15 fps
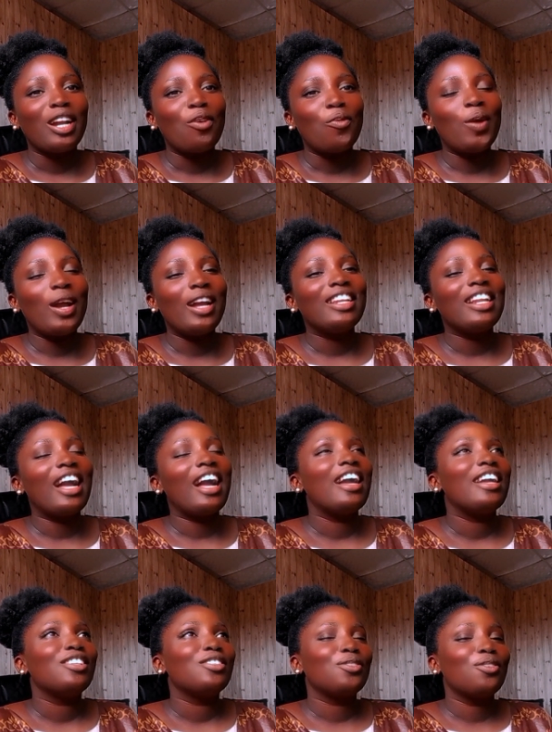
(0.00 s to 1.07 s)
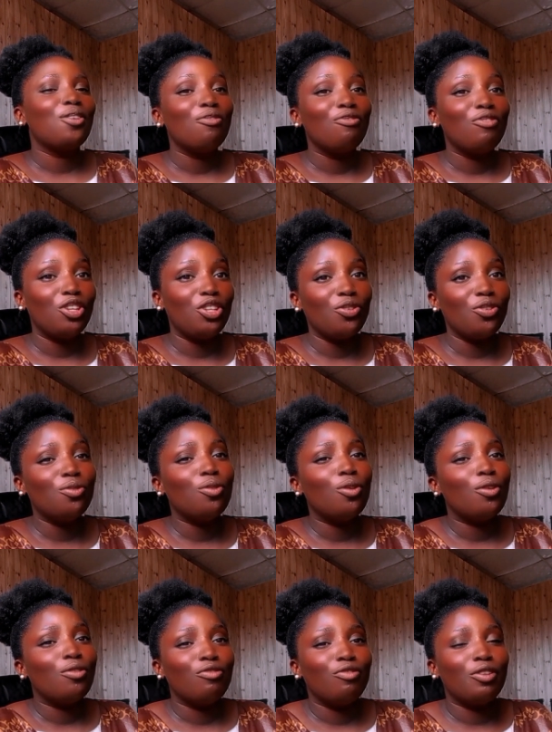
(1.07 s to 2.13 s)
when i saw a video
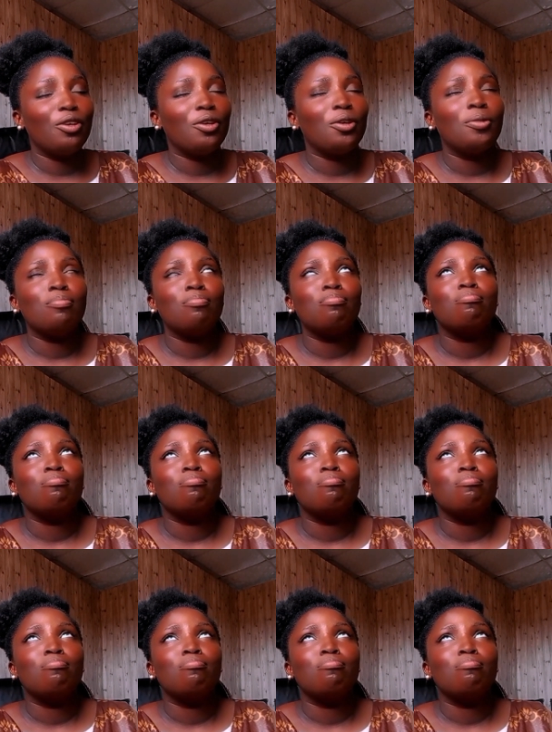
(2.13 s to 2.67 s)
of um